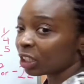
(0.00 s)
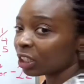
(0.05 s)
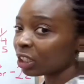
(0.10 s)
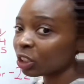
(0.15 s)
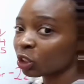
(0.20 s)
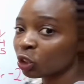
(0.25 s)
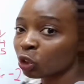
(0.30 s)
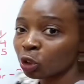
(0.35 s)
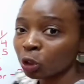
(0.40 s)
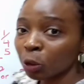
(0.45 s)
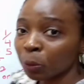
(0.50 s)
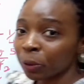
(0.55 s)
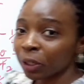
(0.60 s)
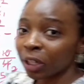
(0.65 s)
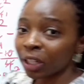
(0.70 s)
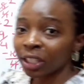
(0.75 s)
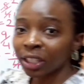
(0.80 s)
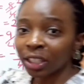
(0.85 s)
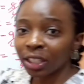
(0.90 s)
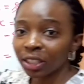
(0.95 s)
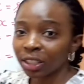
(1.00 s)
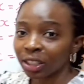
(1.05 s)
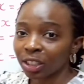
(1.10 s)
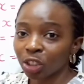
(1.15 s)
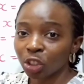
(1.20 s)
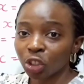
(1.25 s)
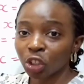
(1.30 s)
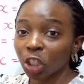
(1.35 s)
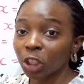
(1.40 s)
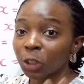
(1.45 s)
It's super easy,
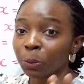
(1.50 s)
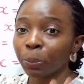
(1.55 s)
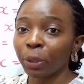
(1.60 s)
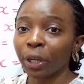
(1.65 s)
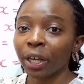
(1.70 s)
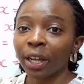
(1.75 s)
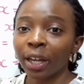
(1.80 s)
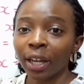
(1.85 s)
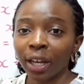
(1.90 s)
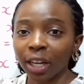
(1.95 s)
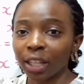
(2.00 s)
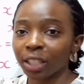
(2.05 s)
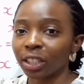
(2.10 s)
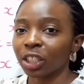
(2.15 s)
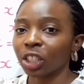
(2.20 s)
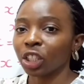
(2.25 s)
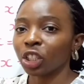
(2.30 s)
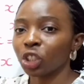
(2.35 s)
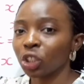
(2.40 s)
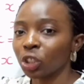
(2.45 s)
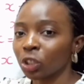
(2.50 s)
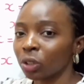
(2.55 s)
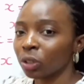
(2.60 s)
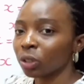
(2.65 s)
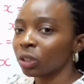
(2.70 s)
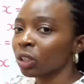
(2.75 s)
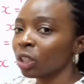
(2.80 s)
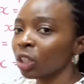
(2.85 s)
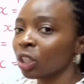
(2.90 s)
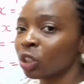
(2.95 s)
just pay
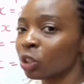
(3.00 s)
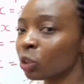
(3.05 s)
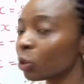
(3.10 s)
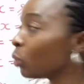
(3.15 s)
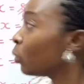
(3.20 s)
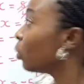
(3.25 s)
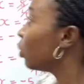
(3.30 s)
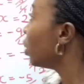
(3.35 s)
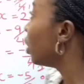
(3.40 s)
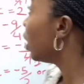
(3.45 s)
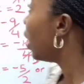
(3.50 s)
attention. So